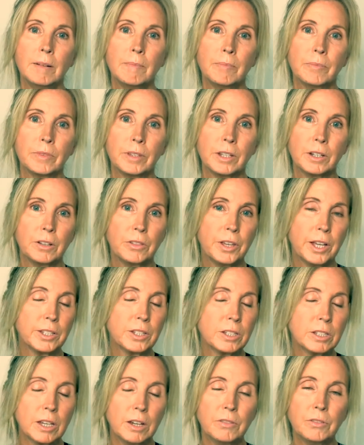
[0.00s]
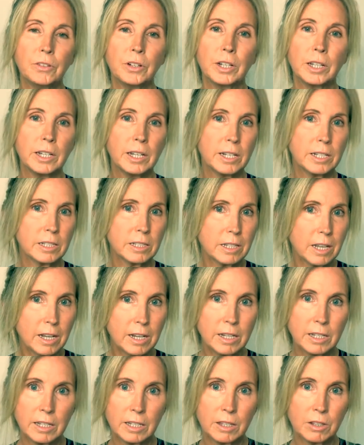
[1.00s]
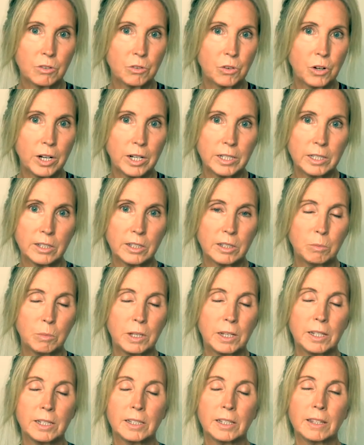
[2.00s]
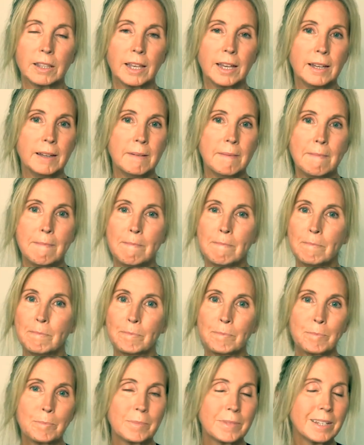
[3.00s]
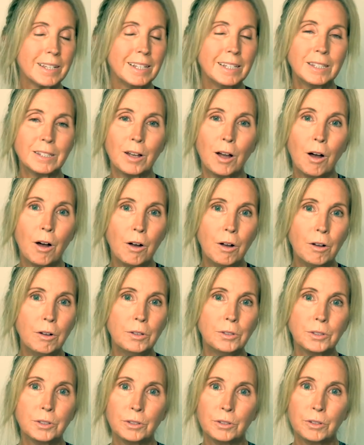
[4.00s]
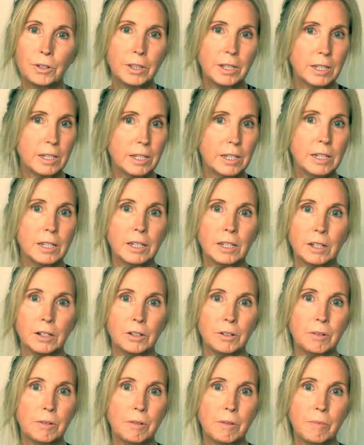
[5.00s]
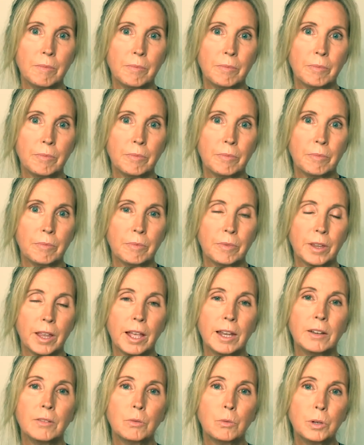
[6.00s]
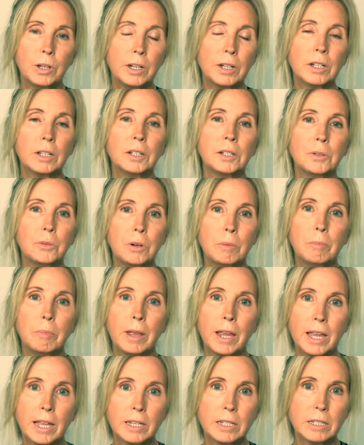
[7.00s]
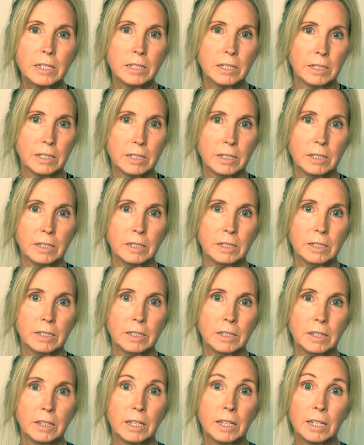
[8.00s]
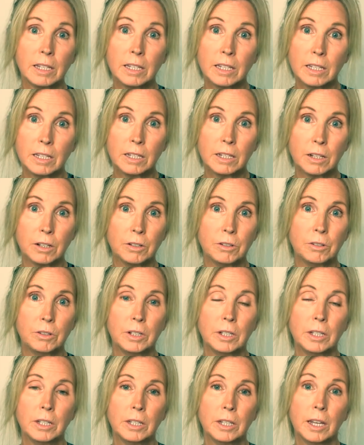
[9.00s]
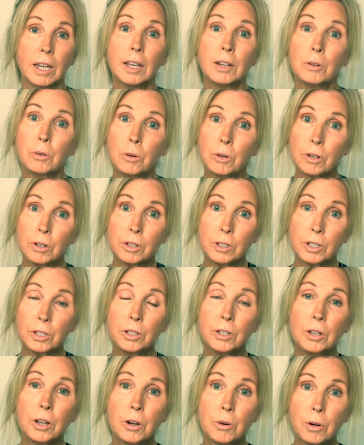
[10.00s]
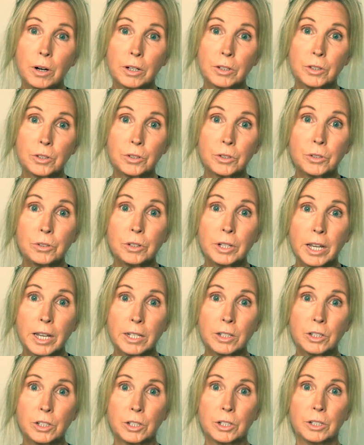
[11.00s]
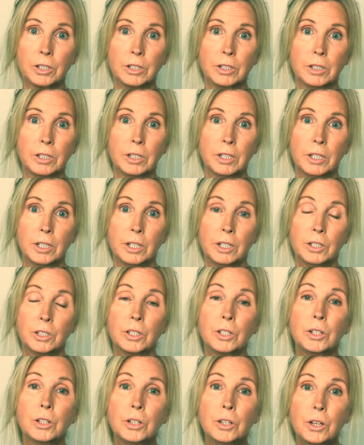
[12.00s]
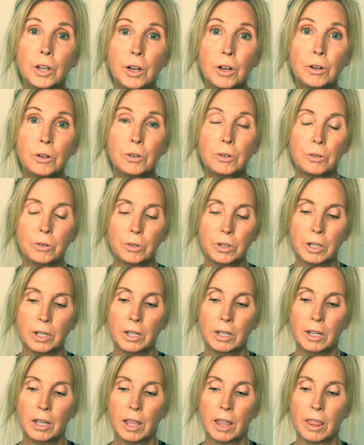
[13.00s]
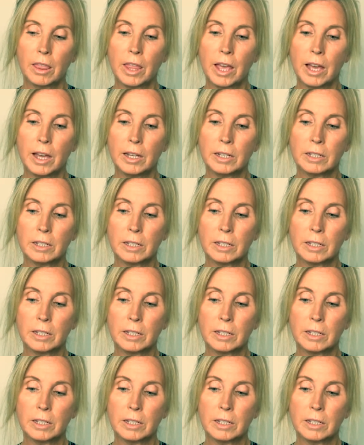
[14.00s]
that suffering and anxiety that arises because of that, it's all due to the ego. And if we are going to abandon the ego in order to know our true nature, to know that